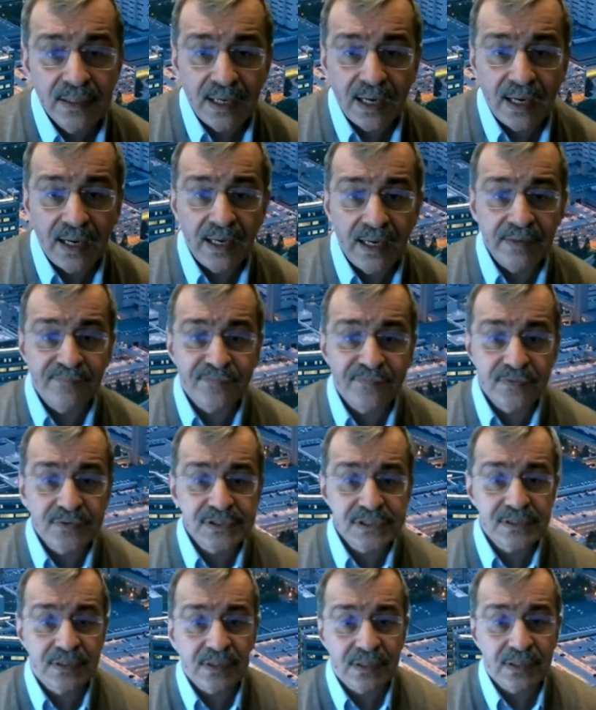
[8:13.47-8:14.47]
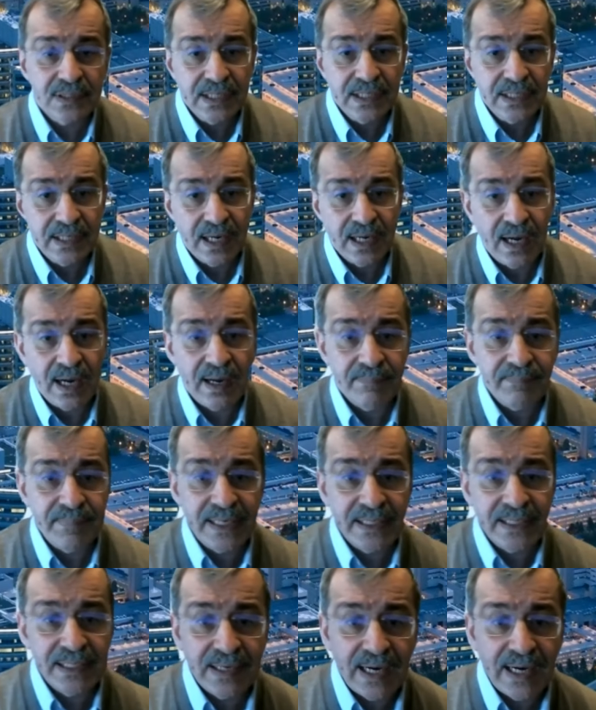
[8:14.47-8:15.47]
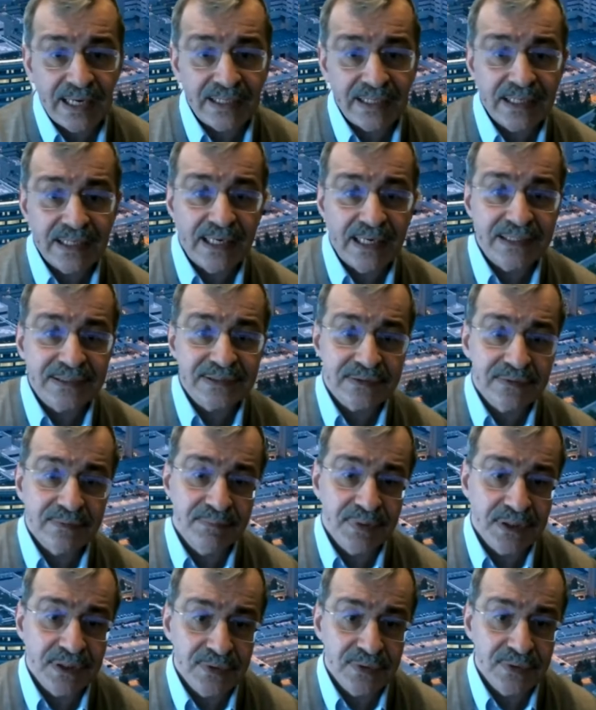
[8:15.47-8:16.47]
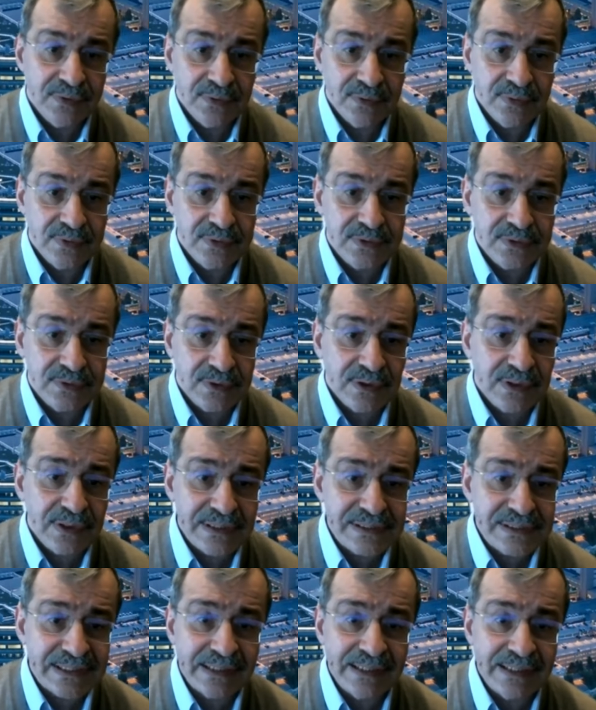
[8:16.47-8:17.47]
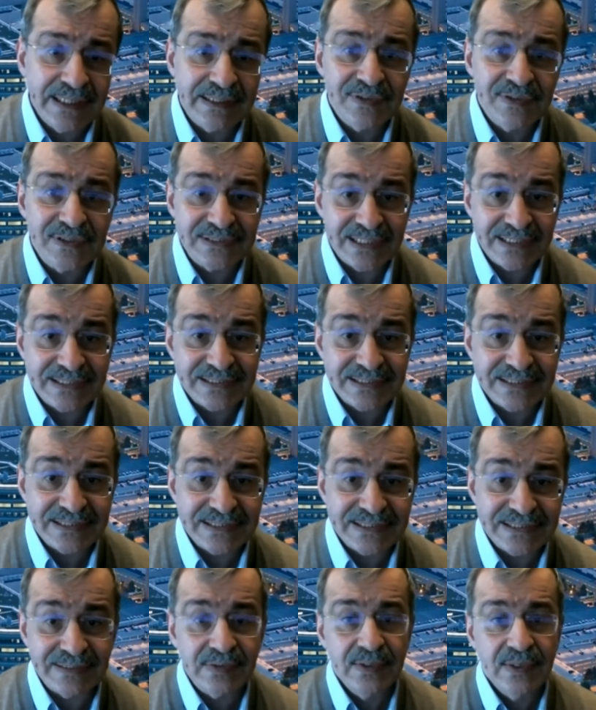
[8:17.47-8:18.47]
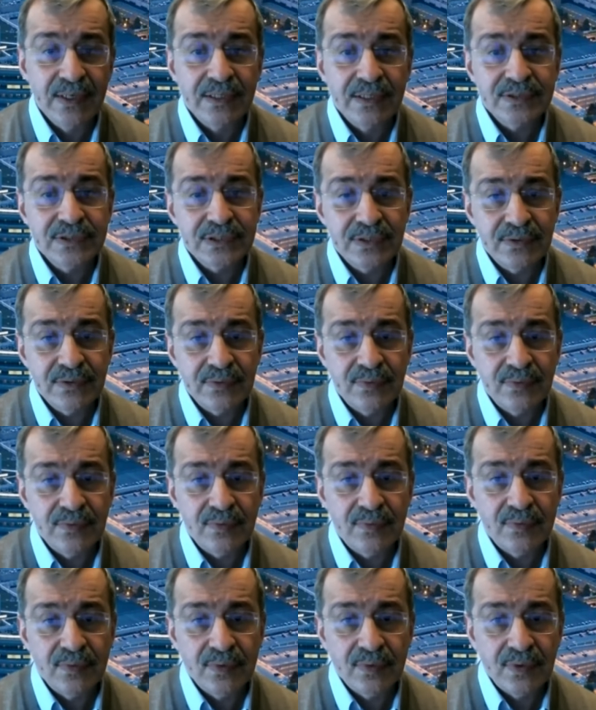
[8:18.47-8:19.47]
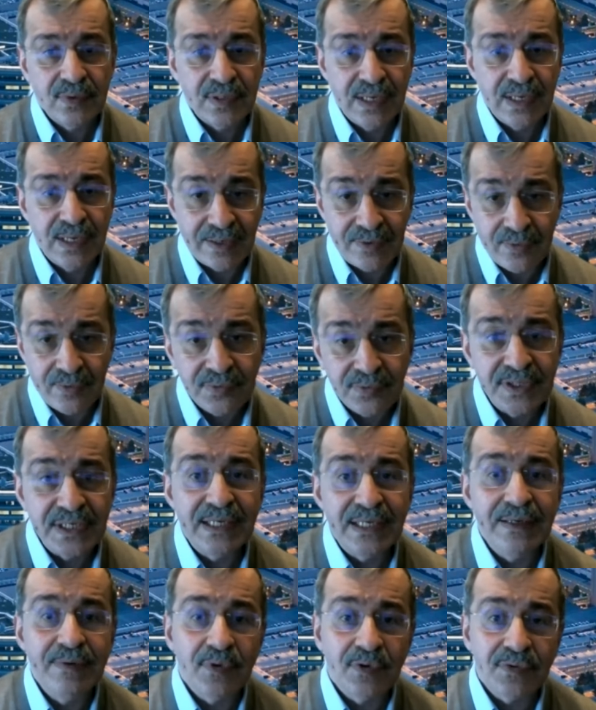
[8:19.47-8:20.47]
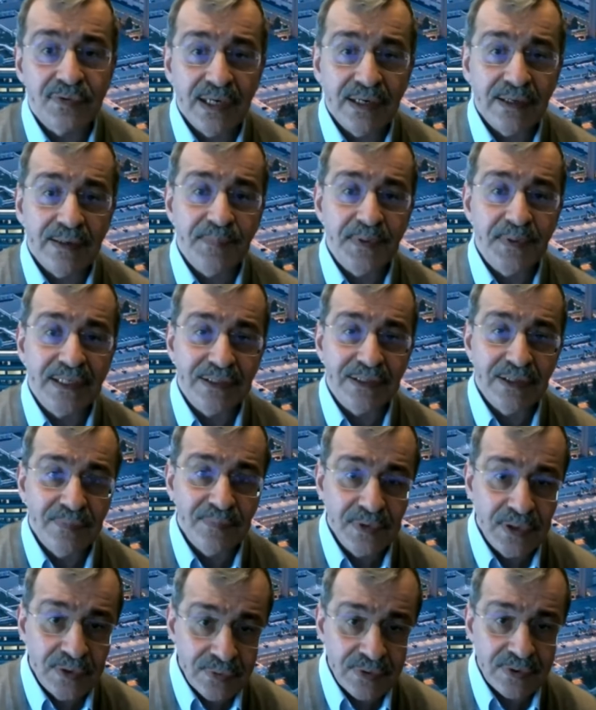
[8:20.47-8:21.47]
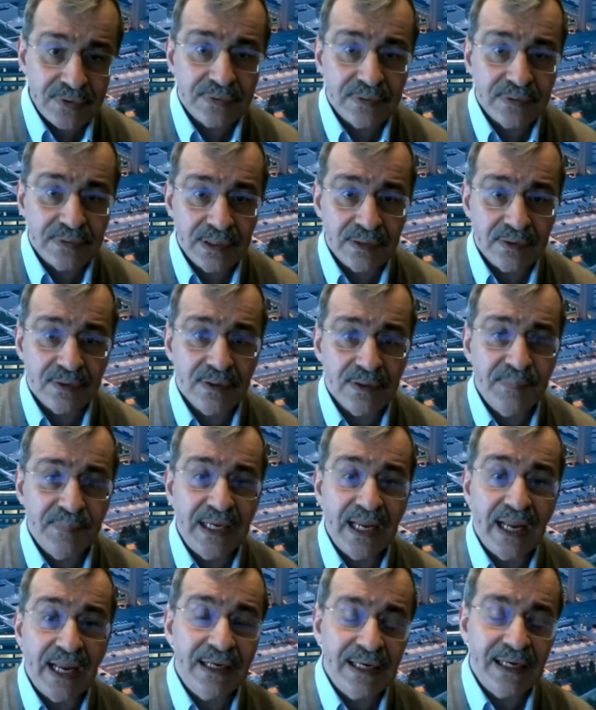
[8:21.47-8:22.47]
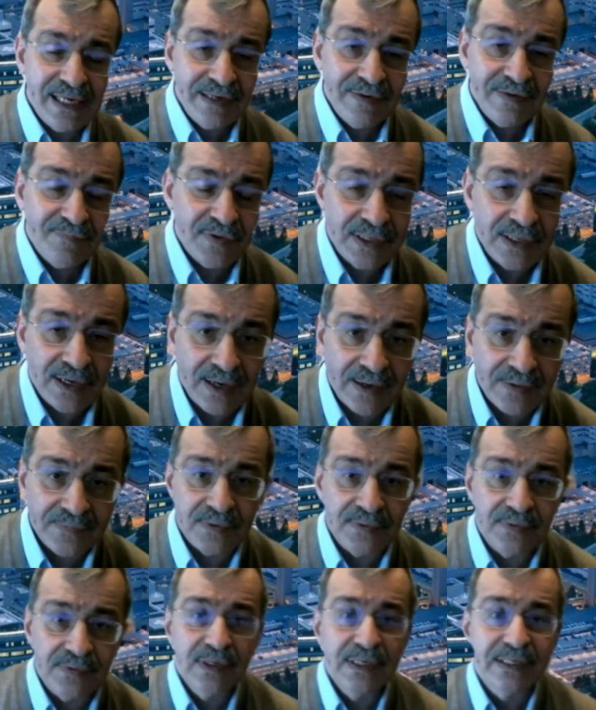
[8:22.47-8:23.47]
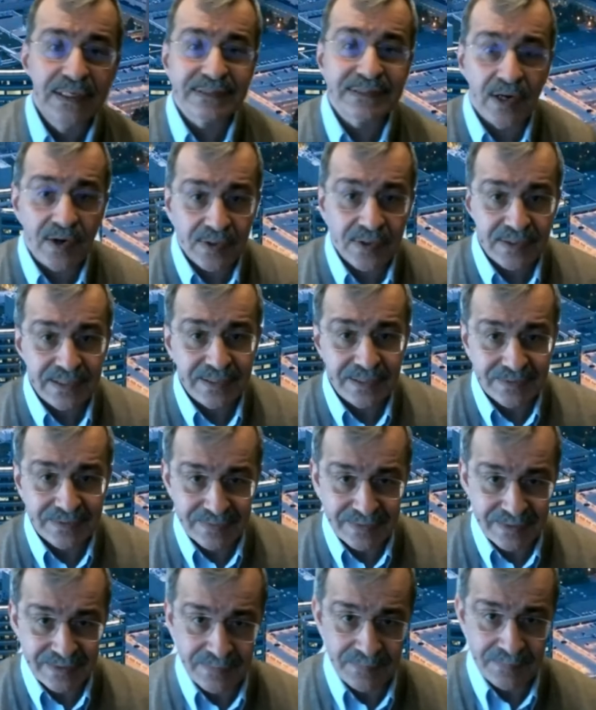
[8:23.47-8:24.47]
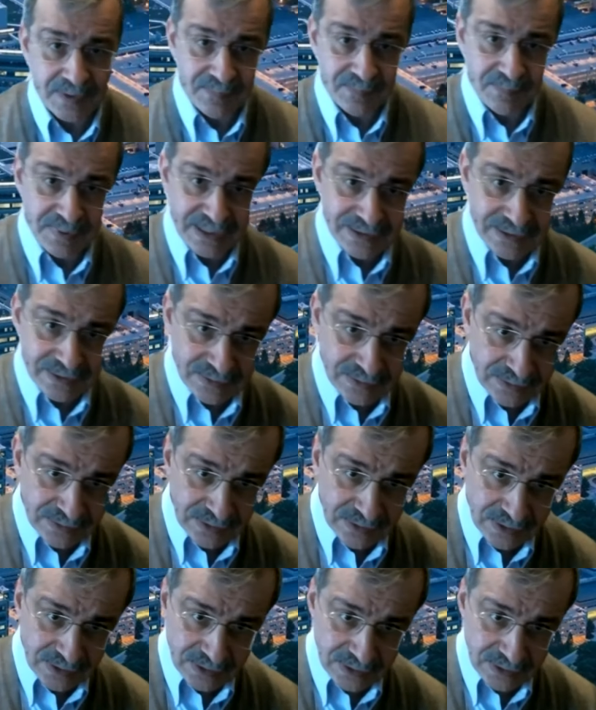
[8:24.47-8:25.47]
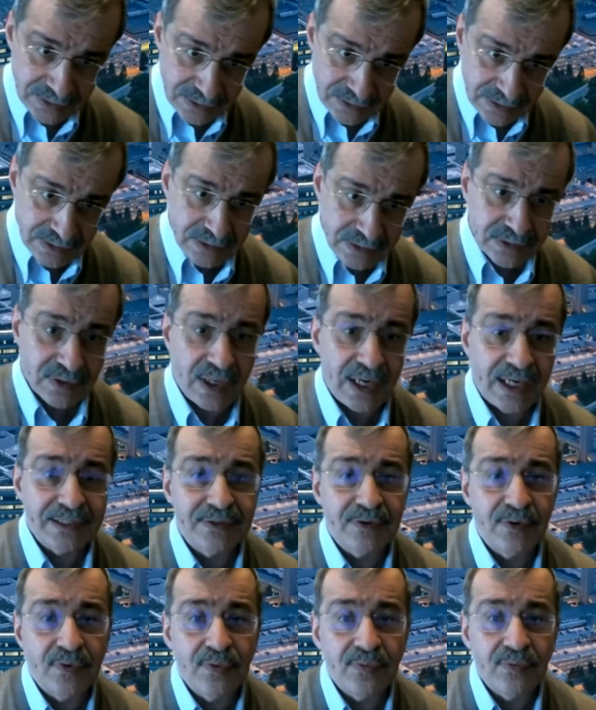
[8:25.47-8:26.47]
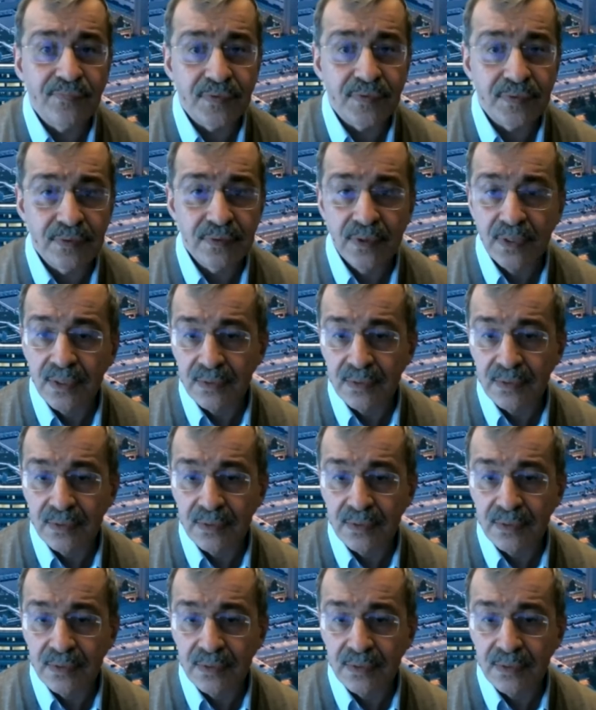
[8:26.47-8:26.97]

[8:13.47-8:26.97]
Uh, unfortunately, uh, pancreatic cancer has been notoriously resistant to not only chemotherapy, immunotherapy, and even other targeted therapy being tried over